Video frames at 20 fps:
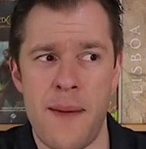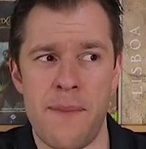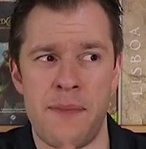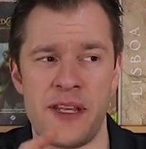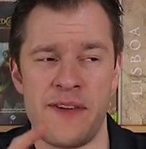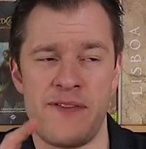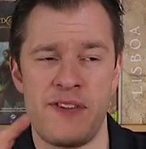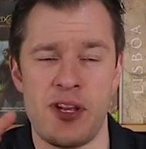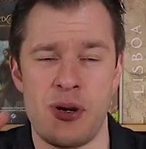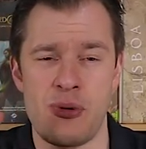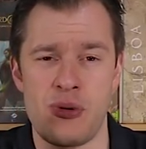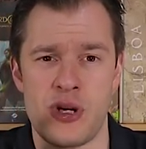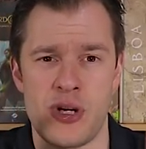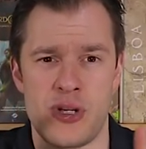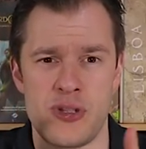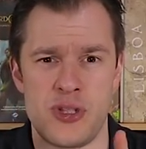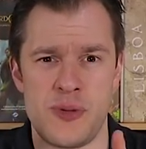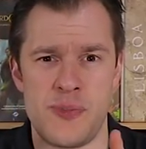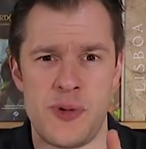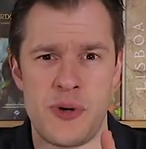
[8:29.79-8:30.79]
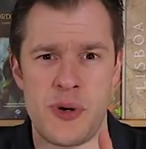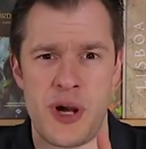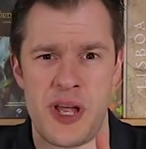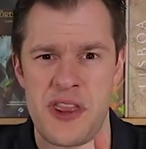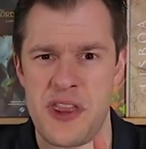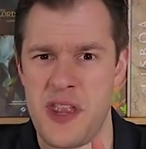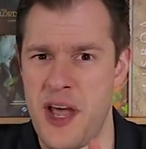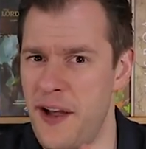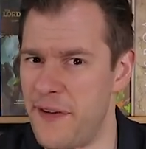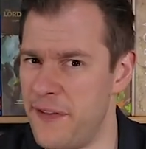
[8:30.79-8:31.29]
But if you don't contribute
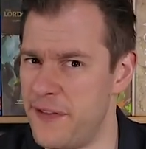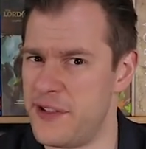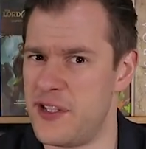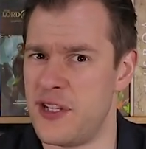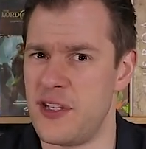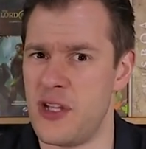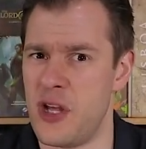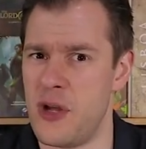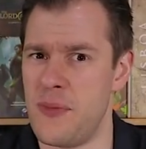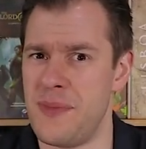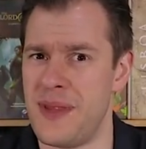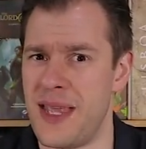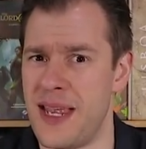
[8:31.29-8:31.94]
enough to them,